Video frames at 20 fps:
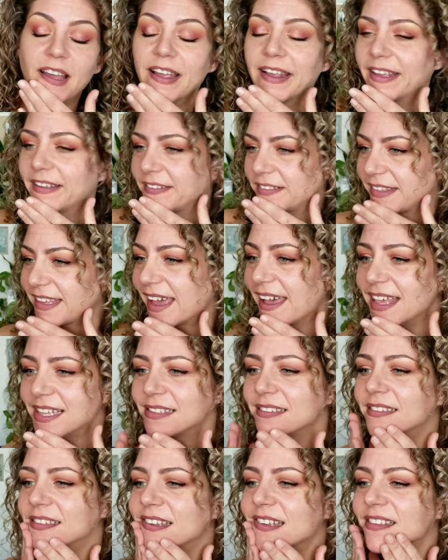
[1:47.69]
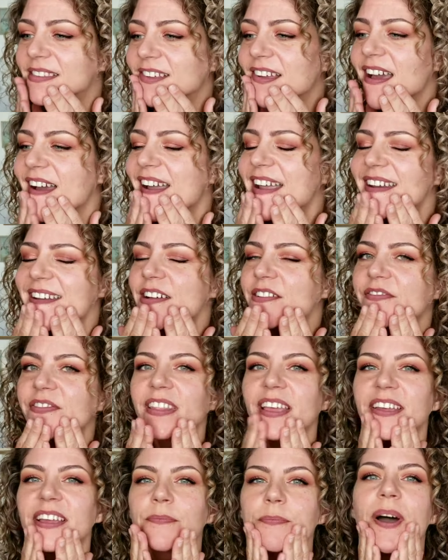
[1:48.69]
I guess it's kind of
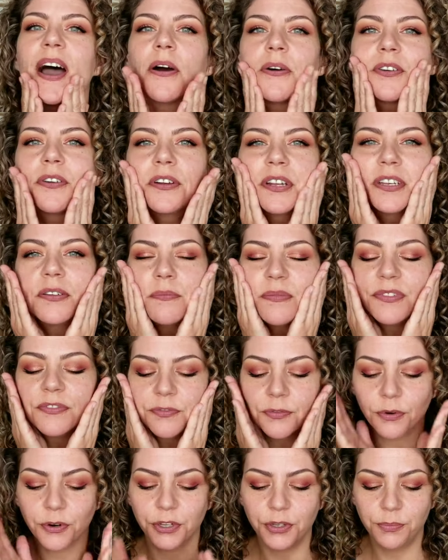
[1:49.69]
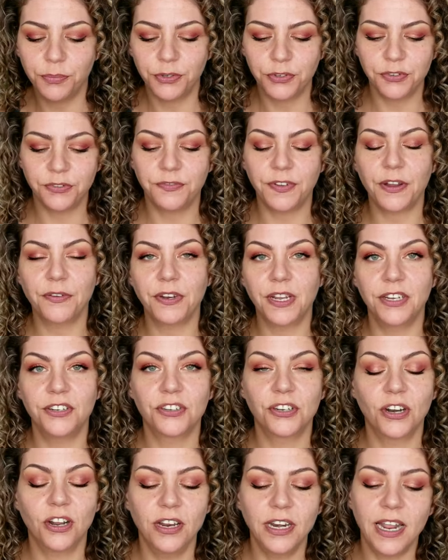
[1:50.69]
like powdering before you put your
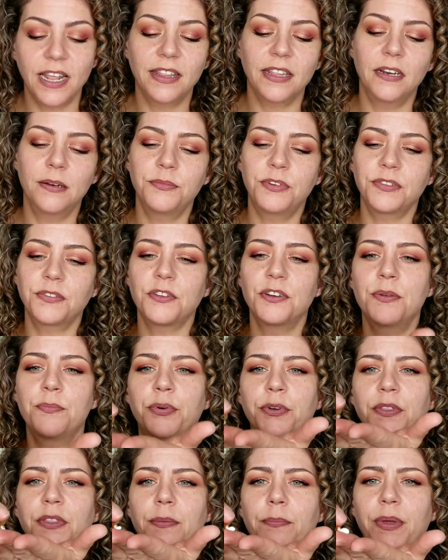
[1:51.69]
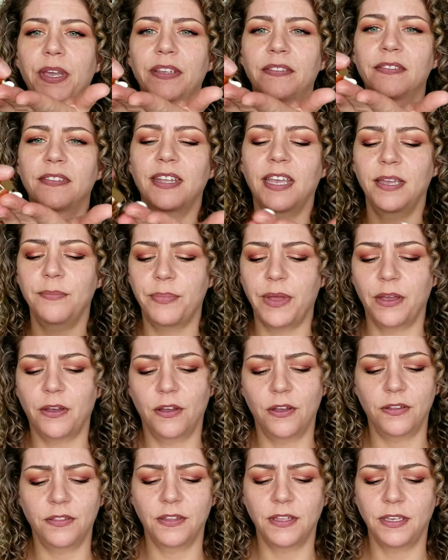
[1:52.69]
foundation on, and then I'm just going to put the base tape
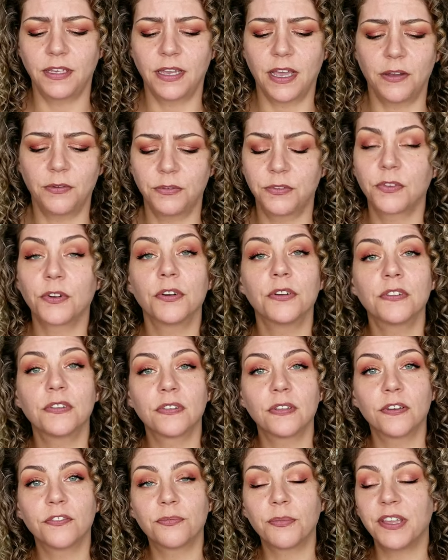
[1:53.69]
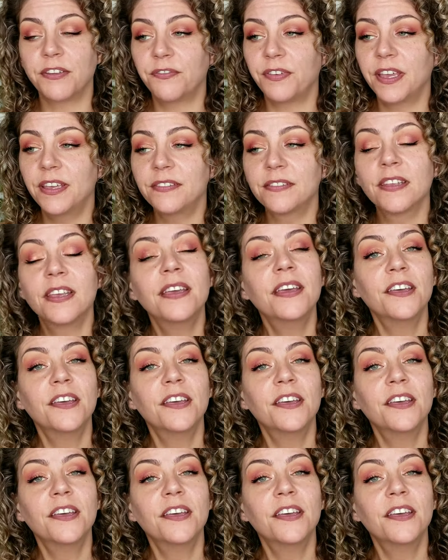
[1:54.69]
on the outskirts of my face.